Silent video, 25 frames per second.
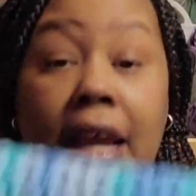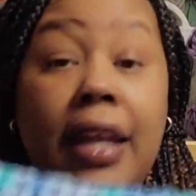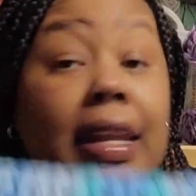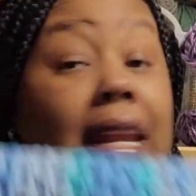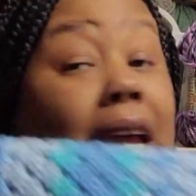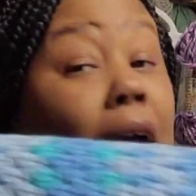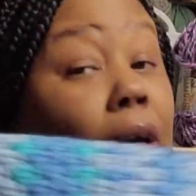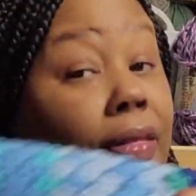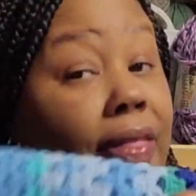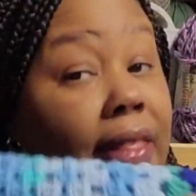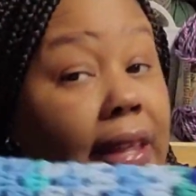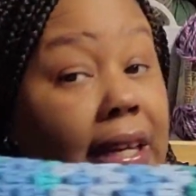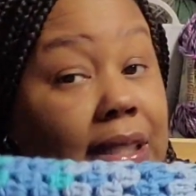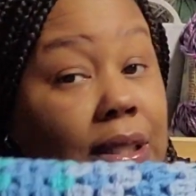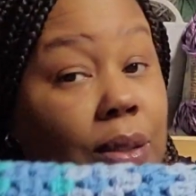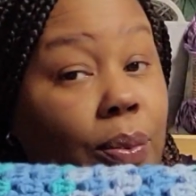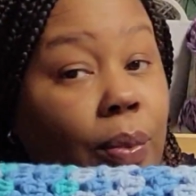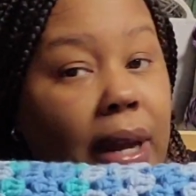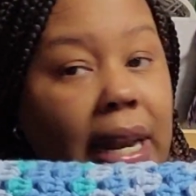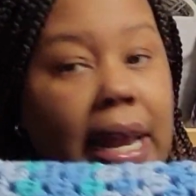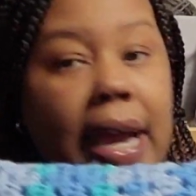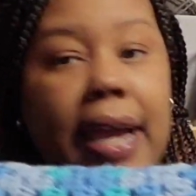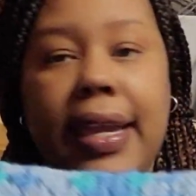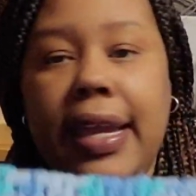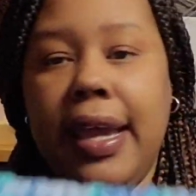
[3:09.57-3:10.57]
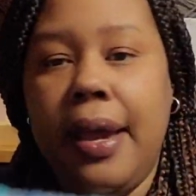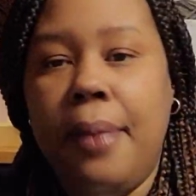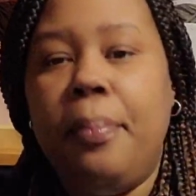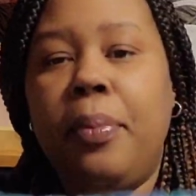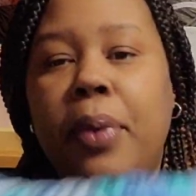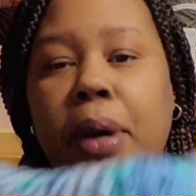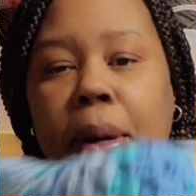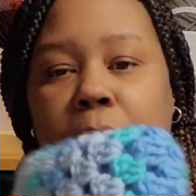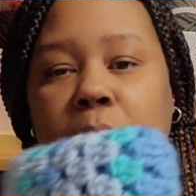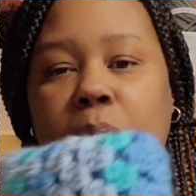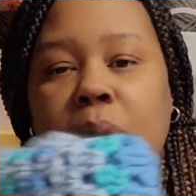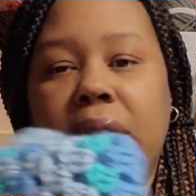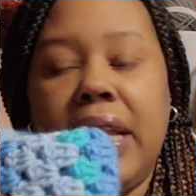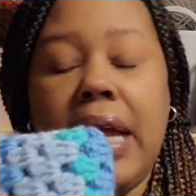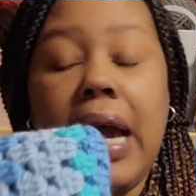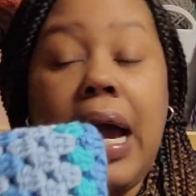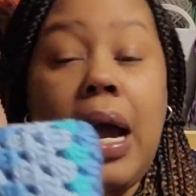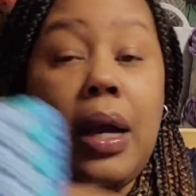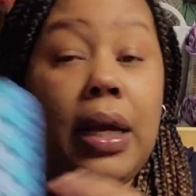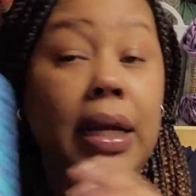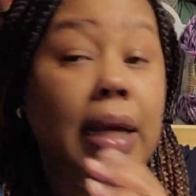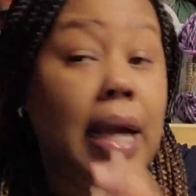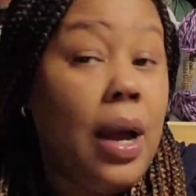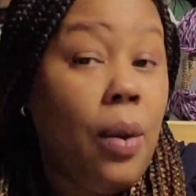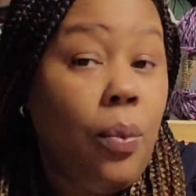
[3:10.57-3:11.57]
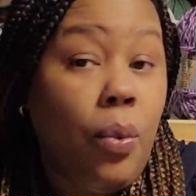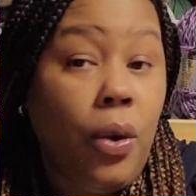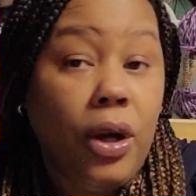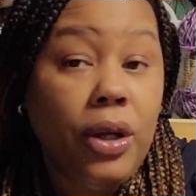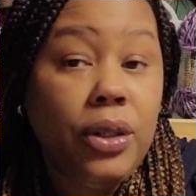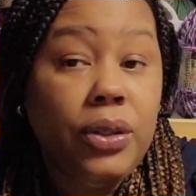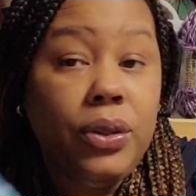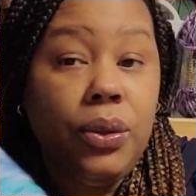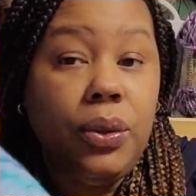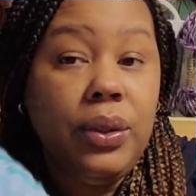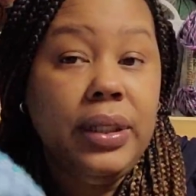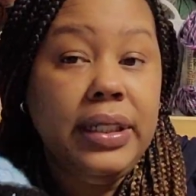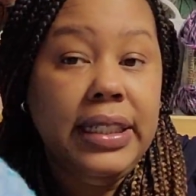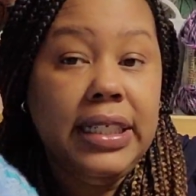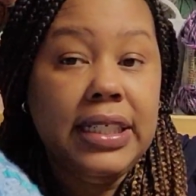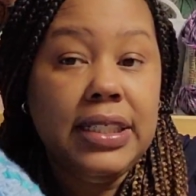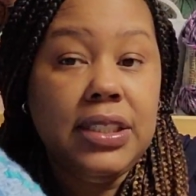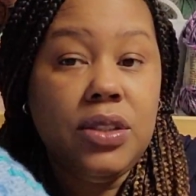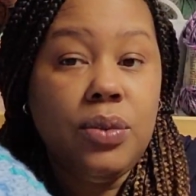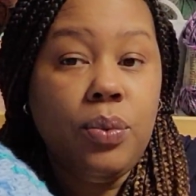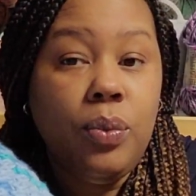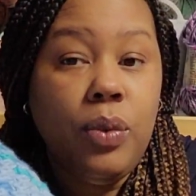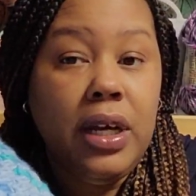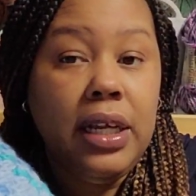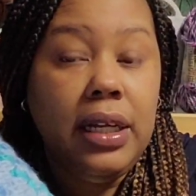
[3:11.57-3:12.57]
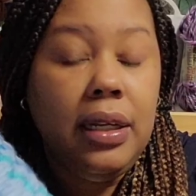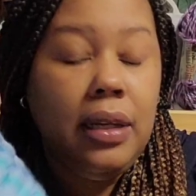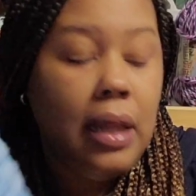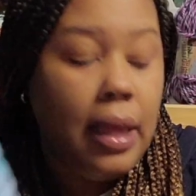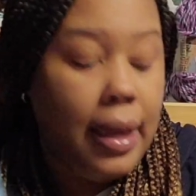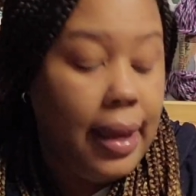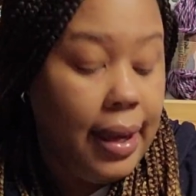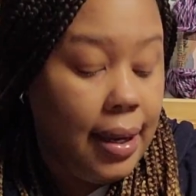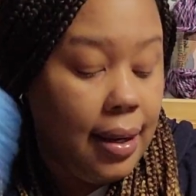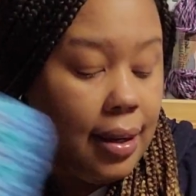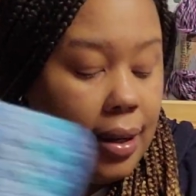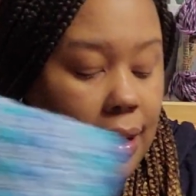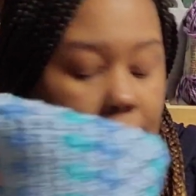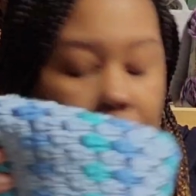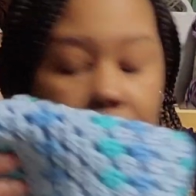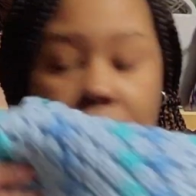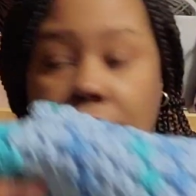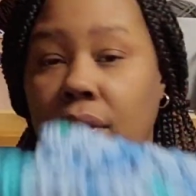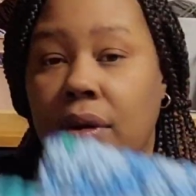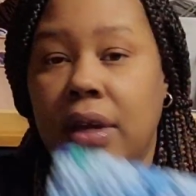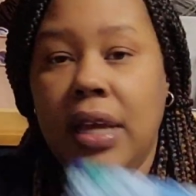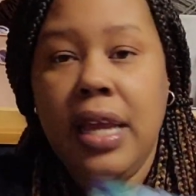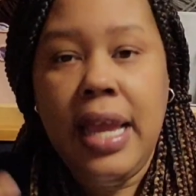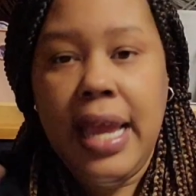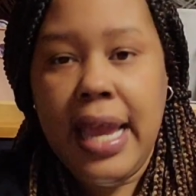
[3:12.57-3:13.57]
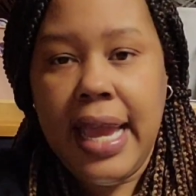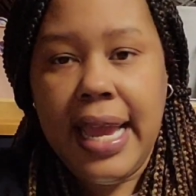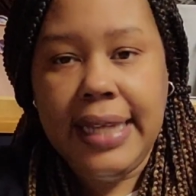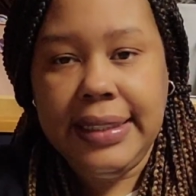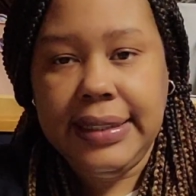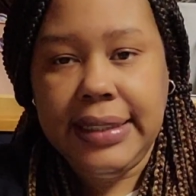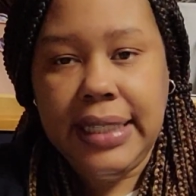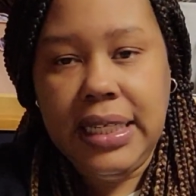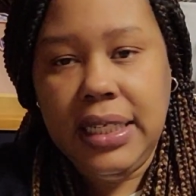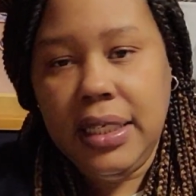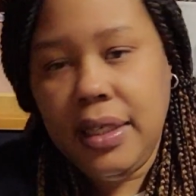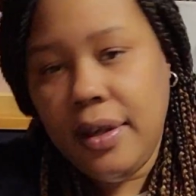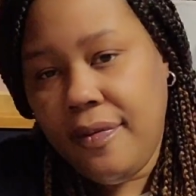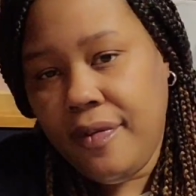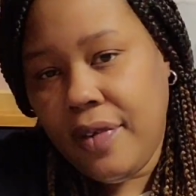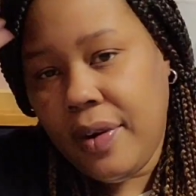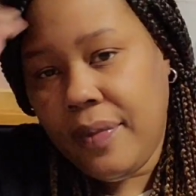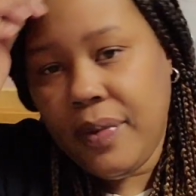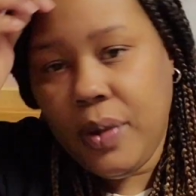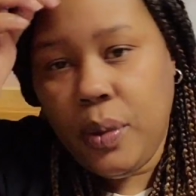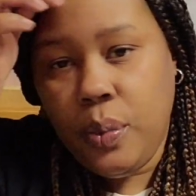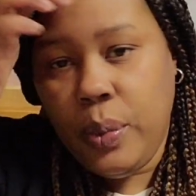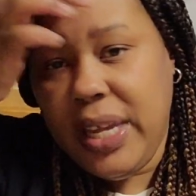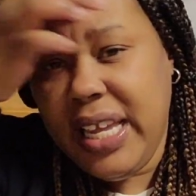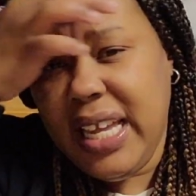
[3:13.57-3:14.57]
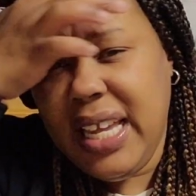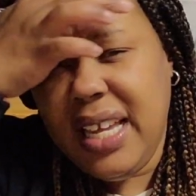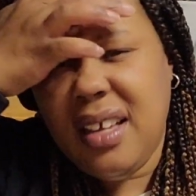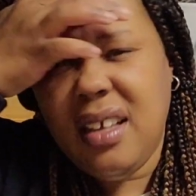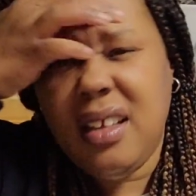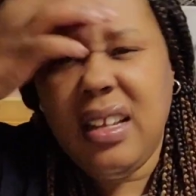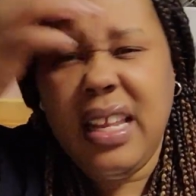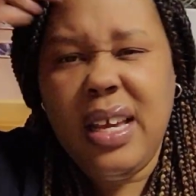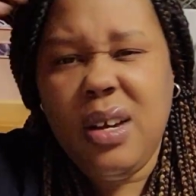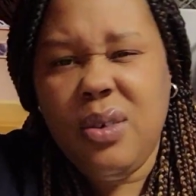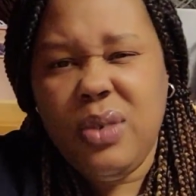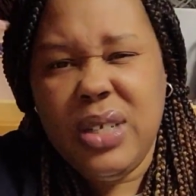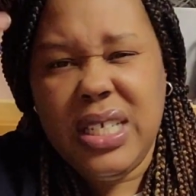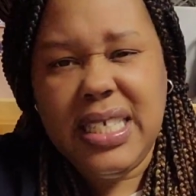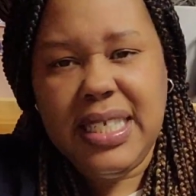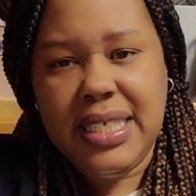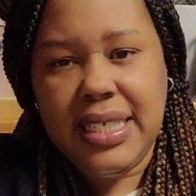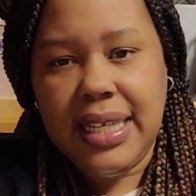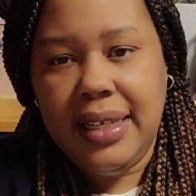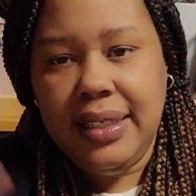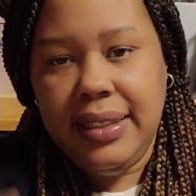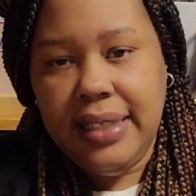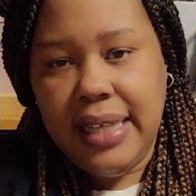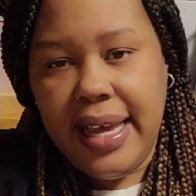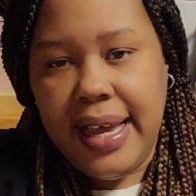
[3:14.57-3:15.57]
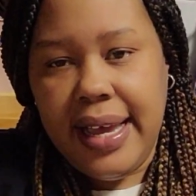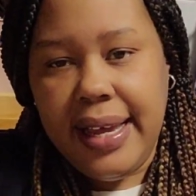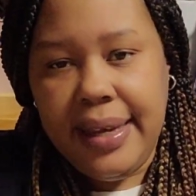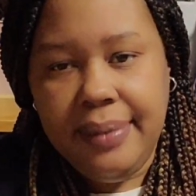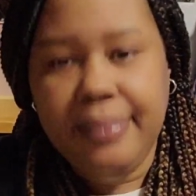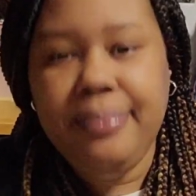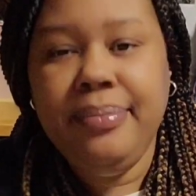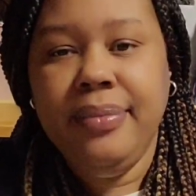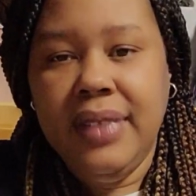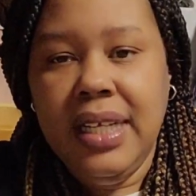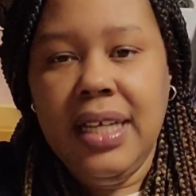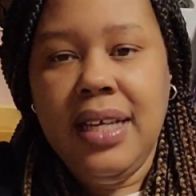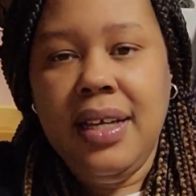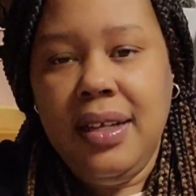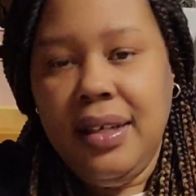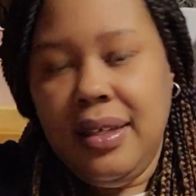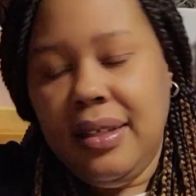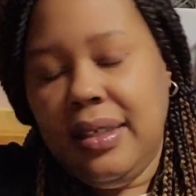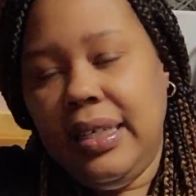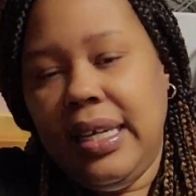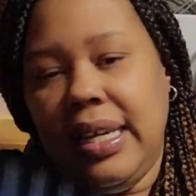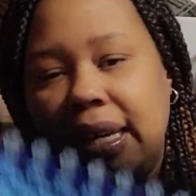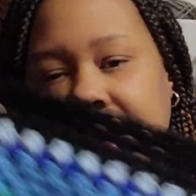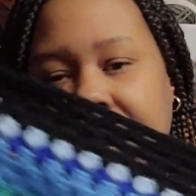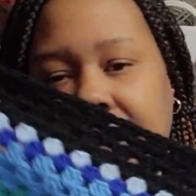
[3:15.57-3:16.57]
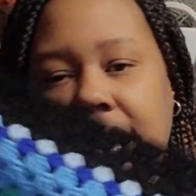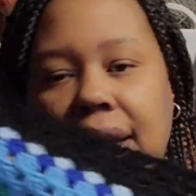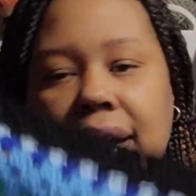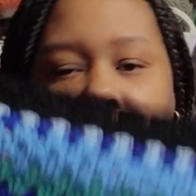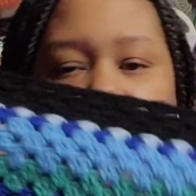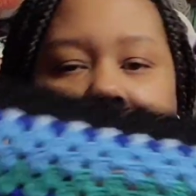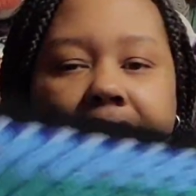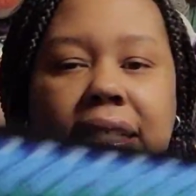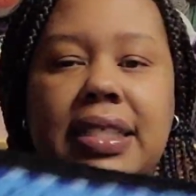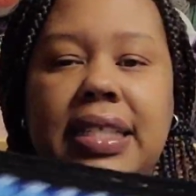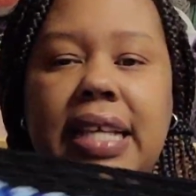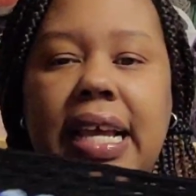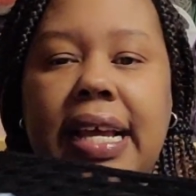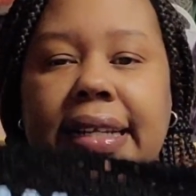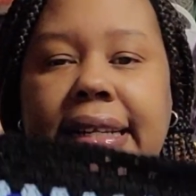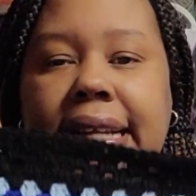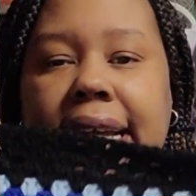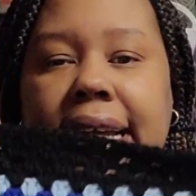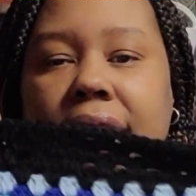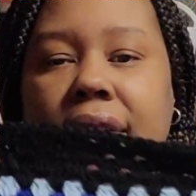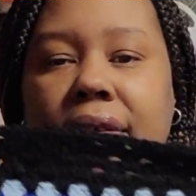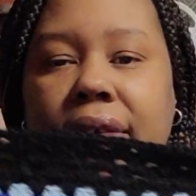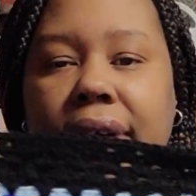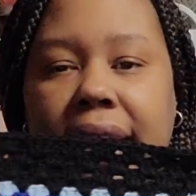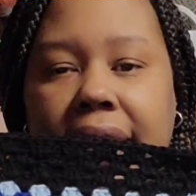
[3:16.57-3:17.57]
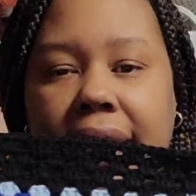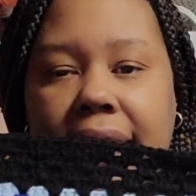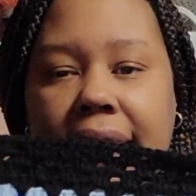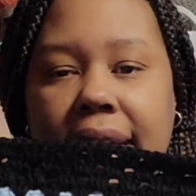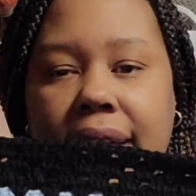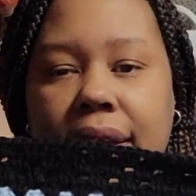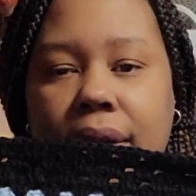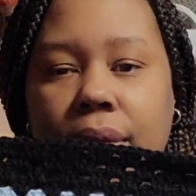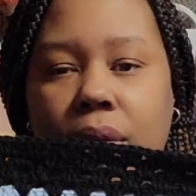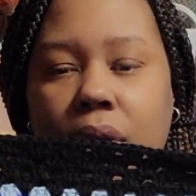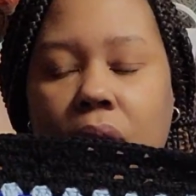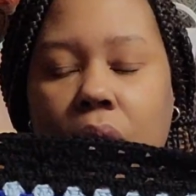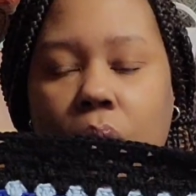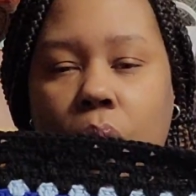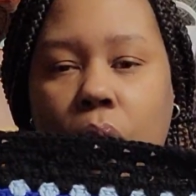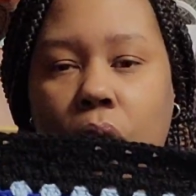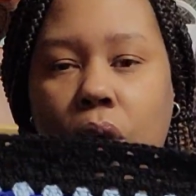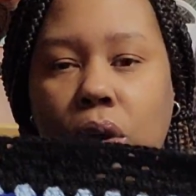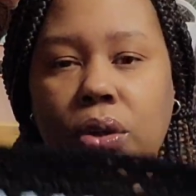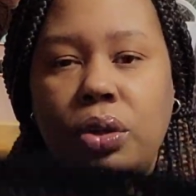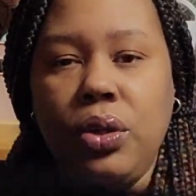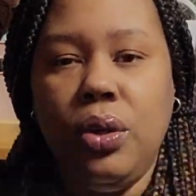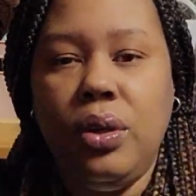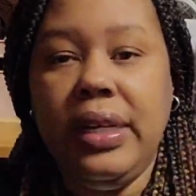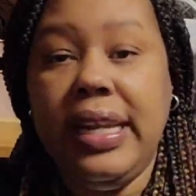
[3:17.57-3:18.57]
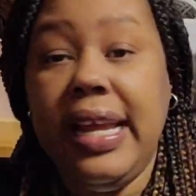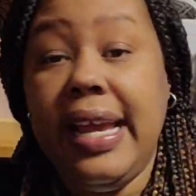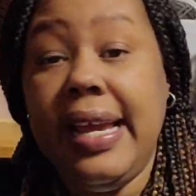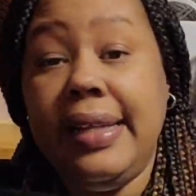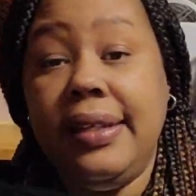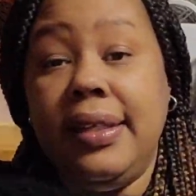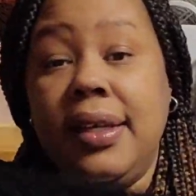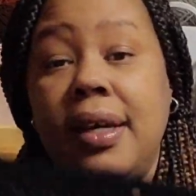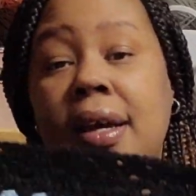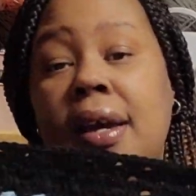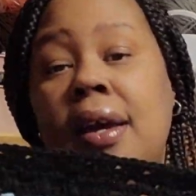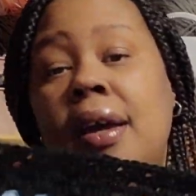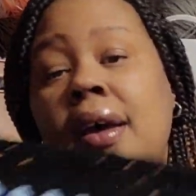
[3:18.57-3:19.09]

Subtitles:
Now, this one I kept up with. I worked on this one like at the end of every week, like on a Sunday. Yeah, I sat down and worked on that.